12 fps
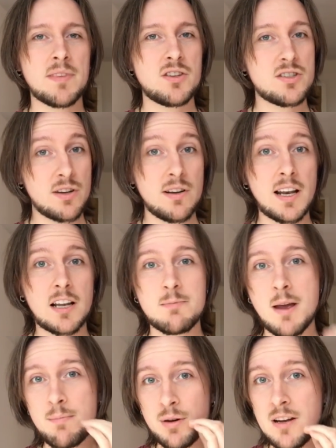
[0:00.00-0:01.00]
just do it a little
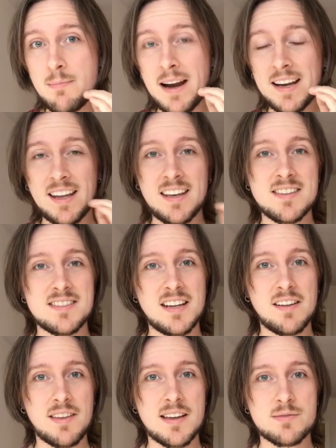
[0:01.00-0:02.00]
bit, put it back in,
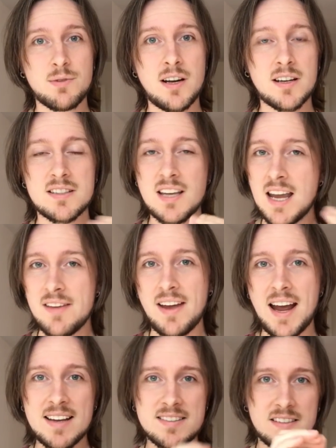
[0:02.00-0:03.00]
see if that's worked. If it
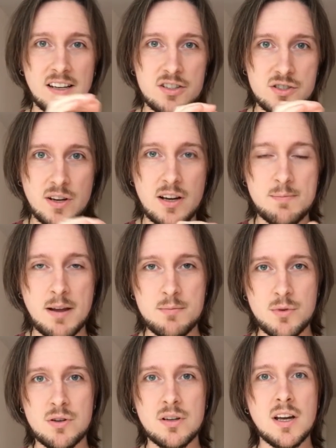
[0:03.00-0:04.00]
hasn't, just do it a bit
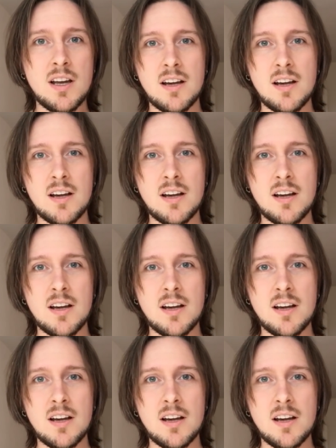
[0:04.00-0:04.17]
more.